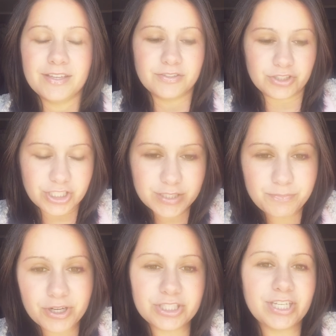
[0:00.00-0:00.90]
So she's
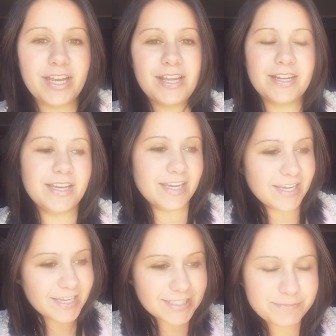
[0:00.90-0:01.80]
pushing,
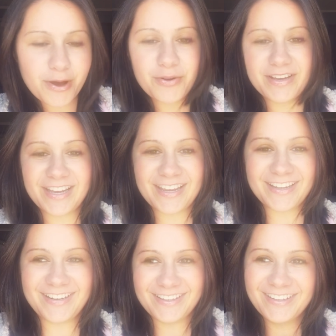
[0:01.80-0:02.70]
he's
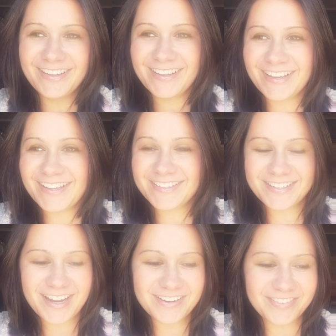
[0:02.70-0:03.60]
poking. It's
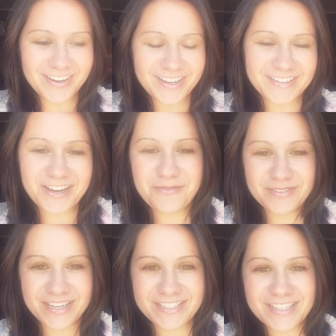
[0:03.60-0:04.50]
not a very good
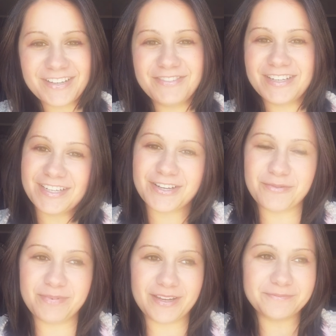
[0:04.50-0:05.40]
combination if you need to
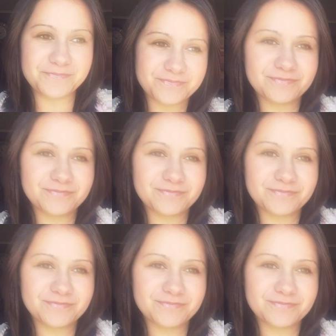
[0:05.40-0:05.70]
go pee.